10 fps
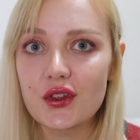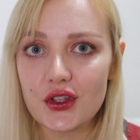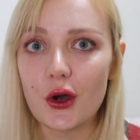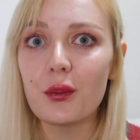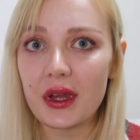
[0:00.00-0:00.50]

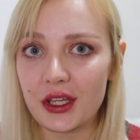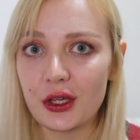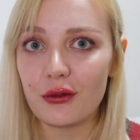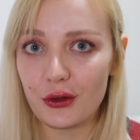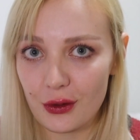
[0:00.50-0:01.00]
So many
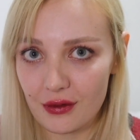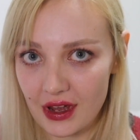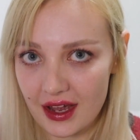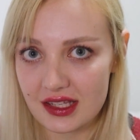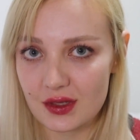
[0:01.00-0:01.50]
of you have
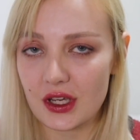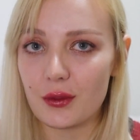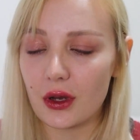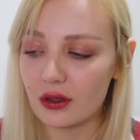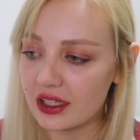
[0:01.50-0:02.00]
asked me
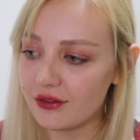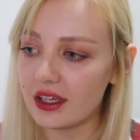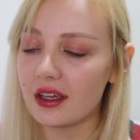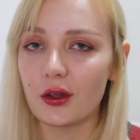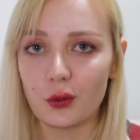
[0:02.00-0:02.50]
about
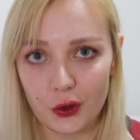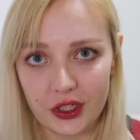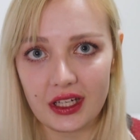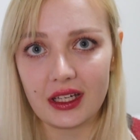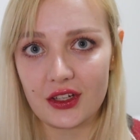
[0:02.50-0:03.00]
living and
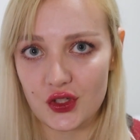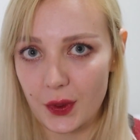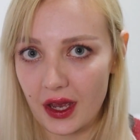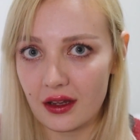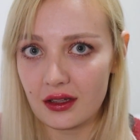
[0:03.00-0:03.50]
working in
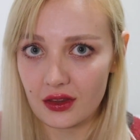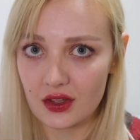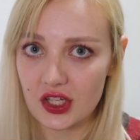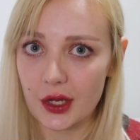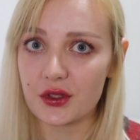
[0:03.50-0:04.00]
Japan and the
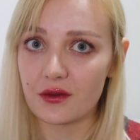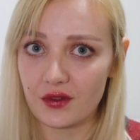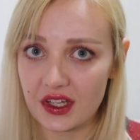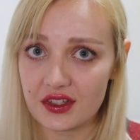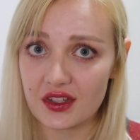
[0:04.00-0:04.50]
types of
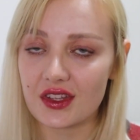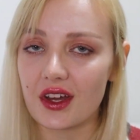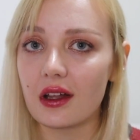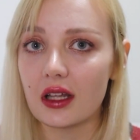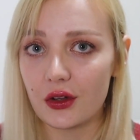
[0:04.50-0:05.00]
visas
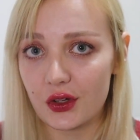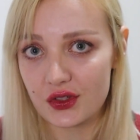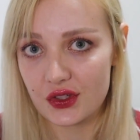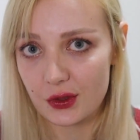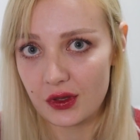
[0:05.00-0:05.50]
that allow you
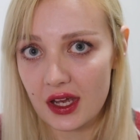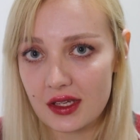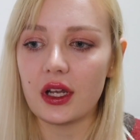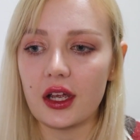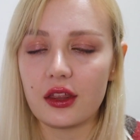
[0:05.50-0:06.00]
to do that,
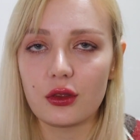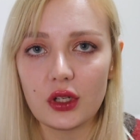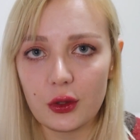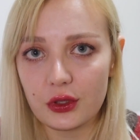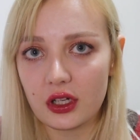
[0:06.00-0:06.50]
but I
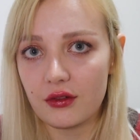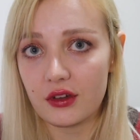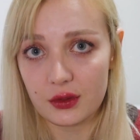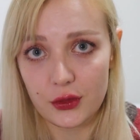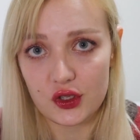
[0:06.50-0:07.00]
thought I would cover
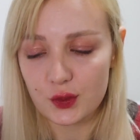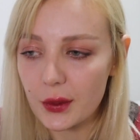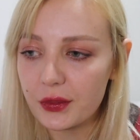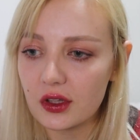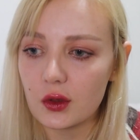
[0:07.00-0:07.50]
the most
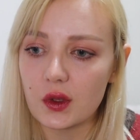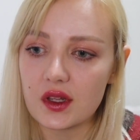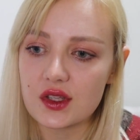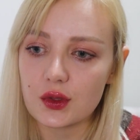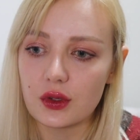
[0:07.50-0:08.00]
popular ones,